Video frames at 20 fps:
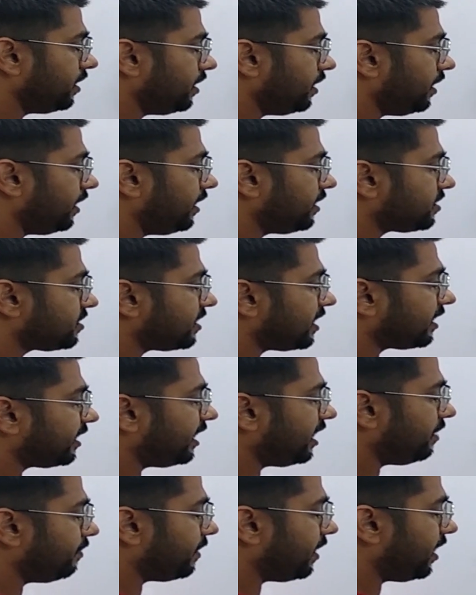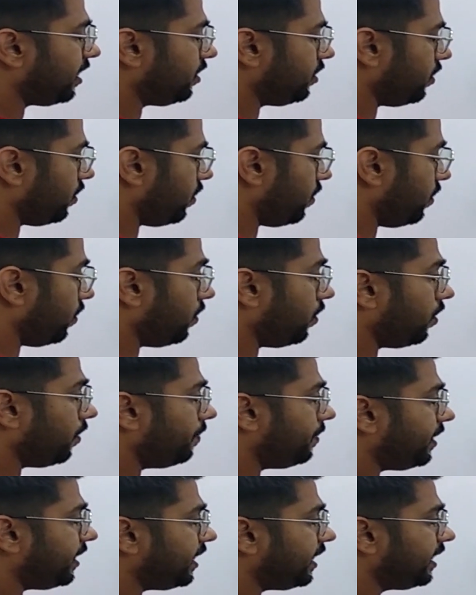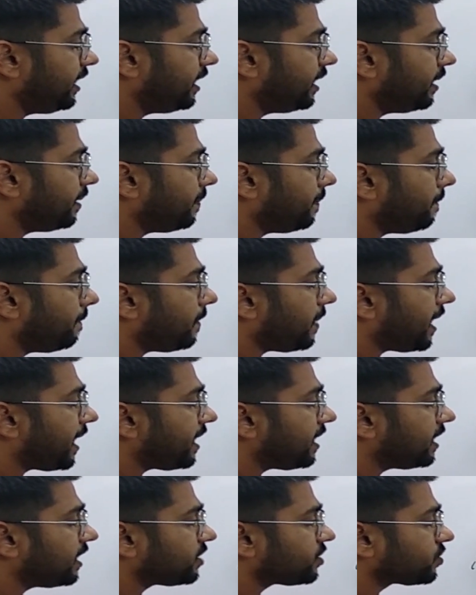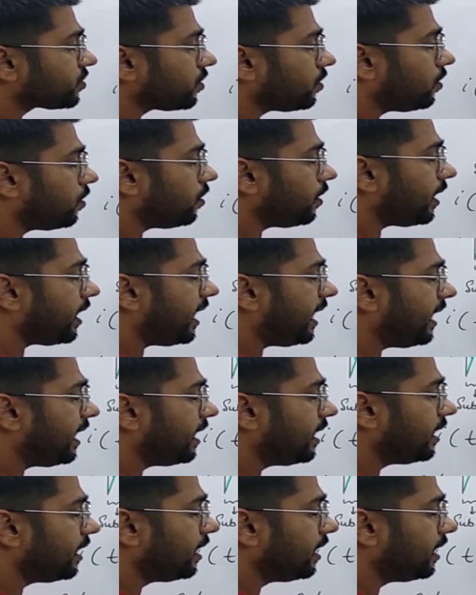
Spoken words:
is nothing but OB minus OA.